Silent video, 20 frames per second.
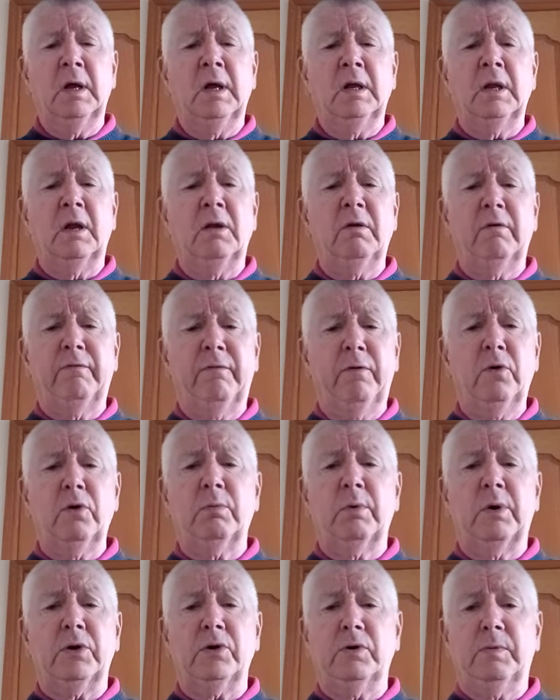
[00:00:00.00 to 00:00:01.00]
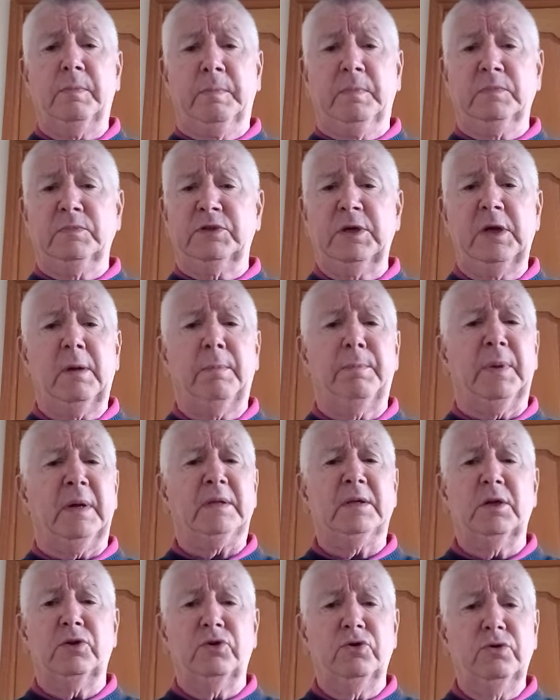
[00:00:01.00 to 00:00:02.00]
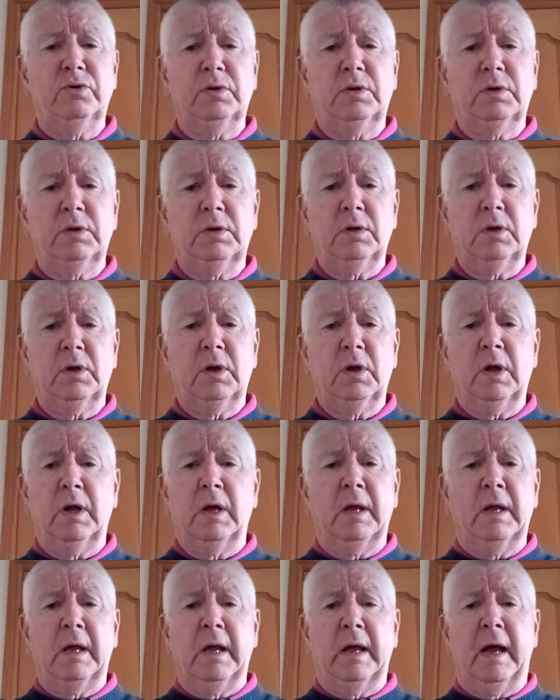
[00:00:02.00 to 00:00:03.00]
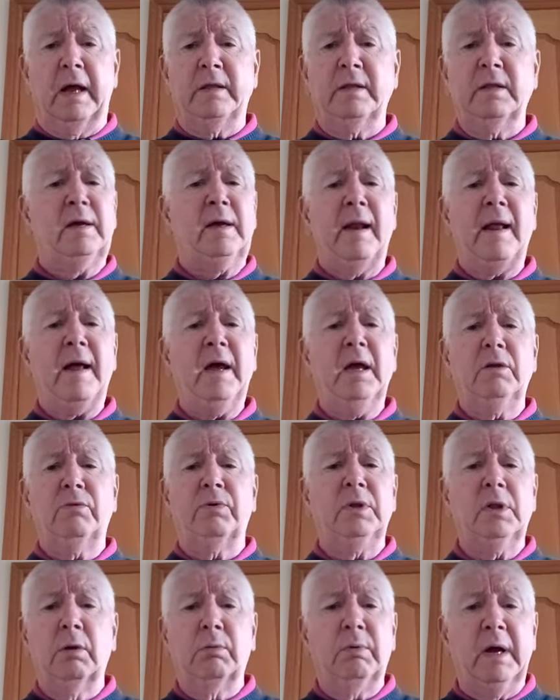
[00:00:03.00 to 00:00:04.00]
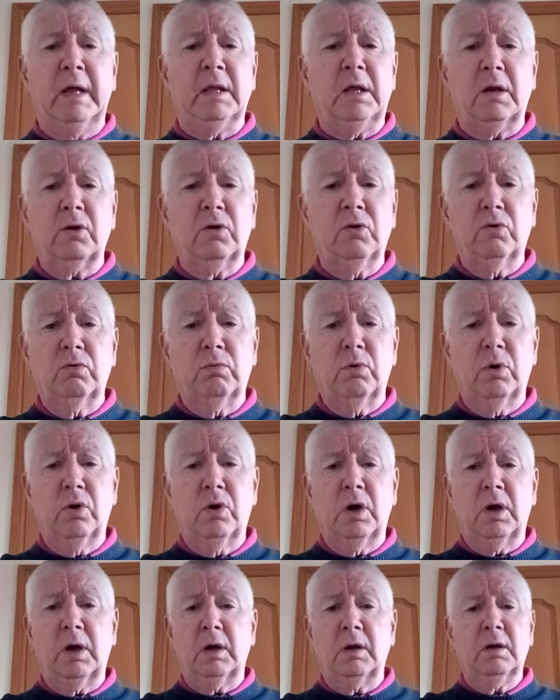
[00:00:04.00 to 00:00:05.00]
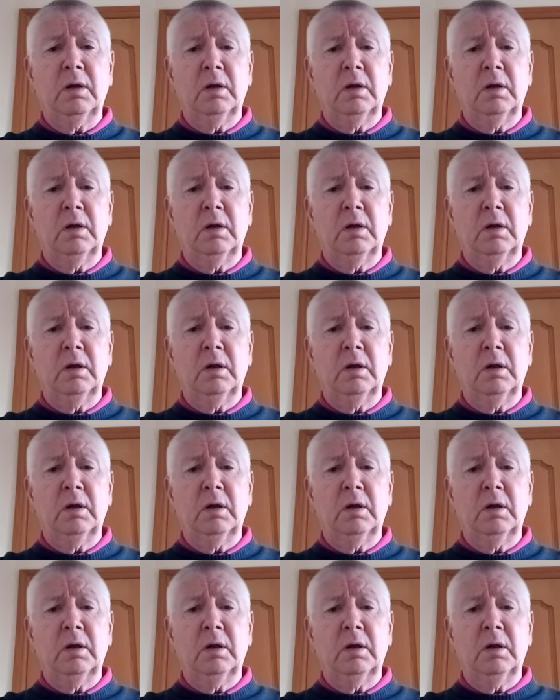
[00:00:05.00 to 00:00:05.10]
Now the folk were all sair pitty toot, and they cried when the weather got war.